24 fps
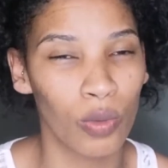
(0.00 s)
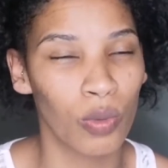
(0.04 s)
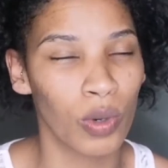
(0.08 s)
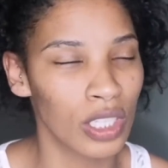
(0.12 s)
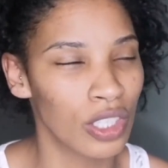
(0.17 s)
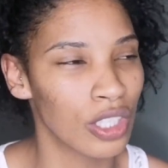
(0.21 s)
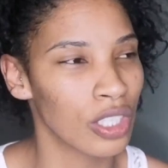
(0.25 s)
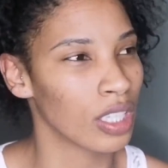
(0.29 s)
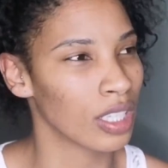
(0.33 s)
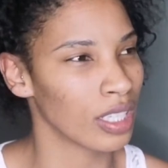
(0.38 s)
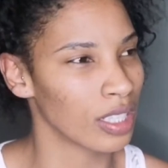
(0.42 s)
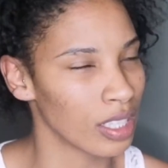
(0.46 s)
What
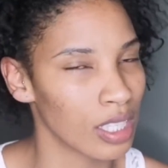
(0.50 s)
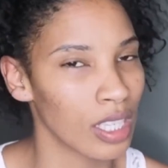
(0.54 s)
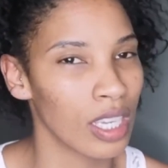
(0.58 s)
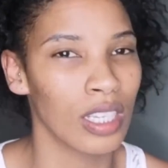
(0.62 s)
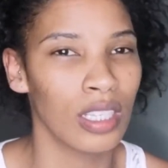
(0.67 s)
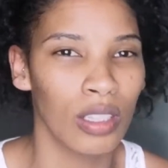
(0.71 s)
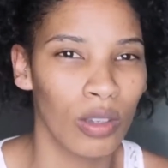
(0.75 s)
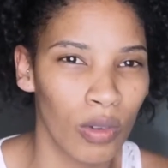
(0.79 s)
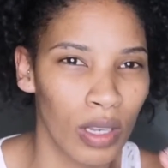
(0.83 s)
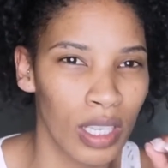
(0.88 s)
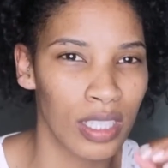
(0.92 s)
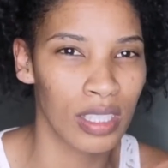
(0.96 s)
should concern
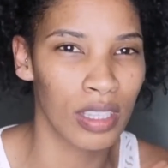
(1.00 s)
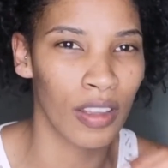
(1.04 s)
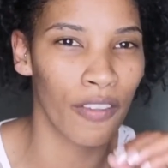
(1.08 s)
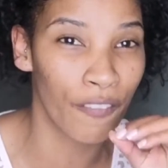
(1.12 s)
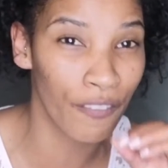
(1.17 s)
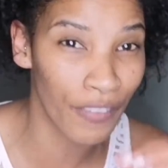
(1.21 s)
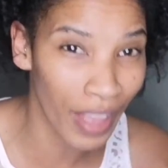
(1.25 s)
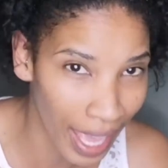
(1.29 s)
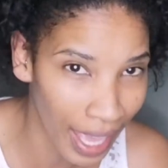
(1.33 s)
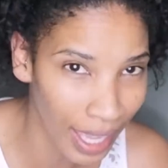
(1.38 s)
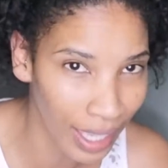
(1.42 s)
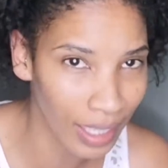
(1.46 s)
you is the
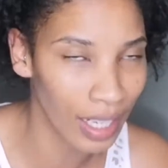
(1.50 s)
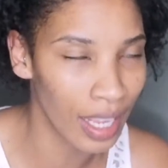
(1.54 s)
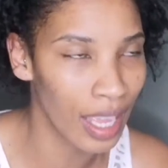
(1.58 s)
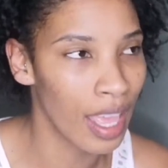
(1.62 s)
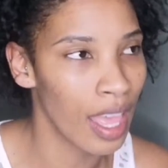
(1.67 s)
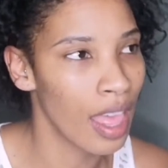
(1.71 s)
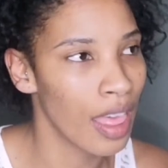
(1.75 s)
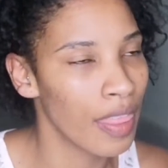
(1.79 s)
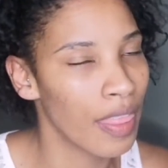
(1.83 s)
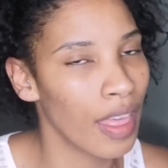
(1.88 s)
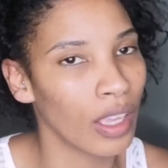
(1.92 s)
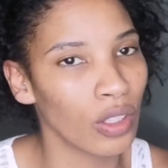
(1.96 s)
fact
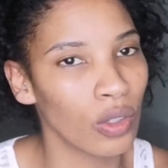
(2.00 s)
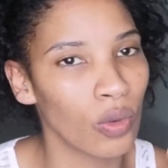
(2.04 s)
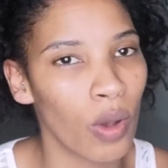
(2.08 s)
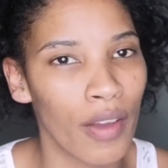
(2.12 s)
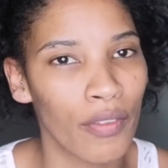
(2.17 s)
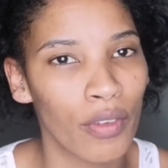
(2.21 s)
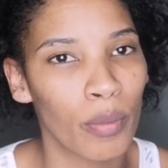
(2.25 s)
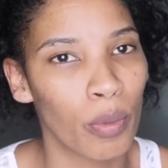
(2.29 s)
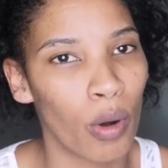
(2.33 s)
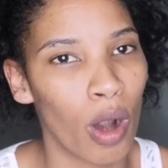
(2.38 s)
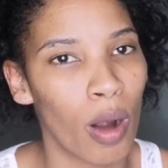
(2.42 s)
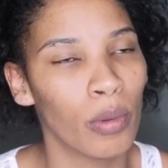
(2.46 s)
that you
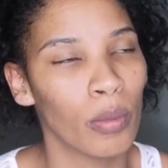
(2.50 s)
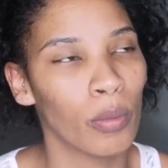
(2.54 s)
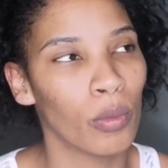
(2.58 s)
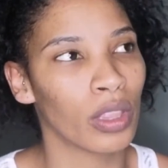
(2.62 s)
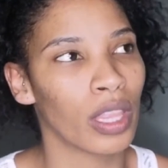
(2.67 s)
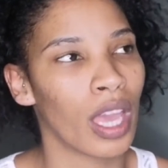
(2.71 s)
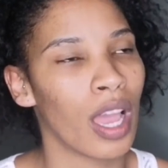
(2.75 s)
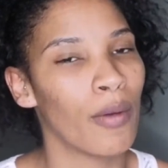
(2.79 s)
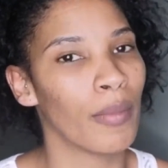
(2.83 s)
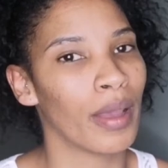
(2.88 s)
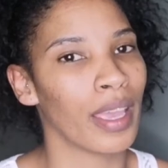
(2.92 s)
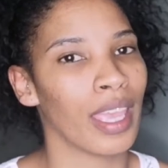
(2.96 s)
have a problem with
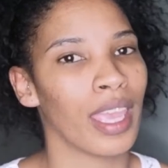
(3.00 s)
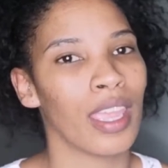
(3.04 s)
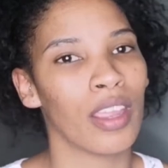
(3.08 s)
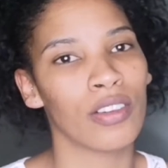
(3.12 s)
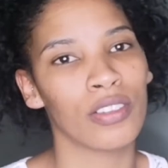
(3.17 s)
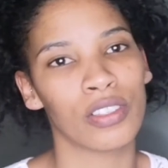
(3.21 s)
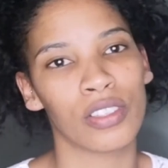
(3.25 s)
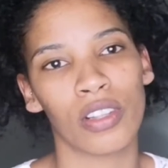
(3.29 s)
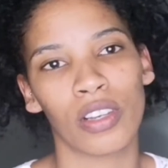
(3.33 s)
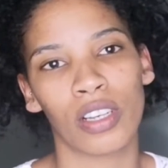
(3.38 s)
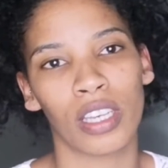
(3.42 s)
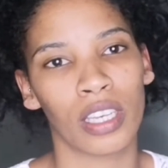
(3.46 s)
how my hair
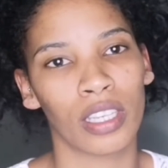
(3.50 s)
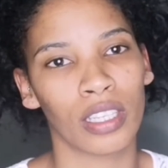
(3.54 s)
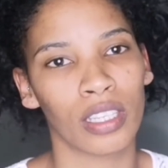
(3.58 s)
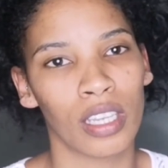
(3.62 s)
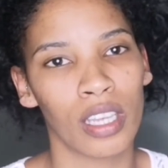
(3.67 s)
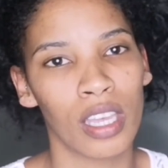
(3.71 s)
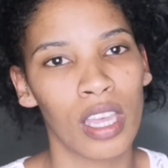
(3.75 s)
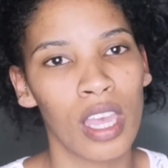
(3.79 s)
is looking.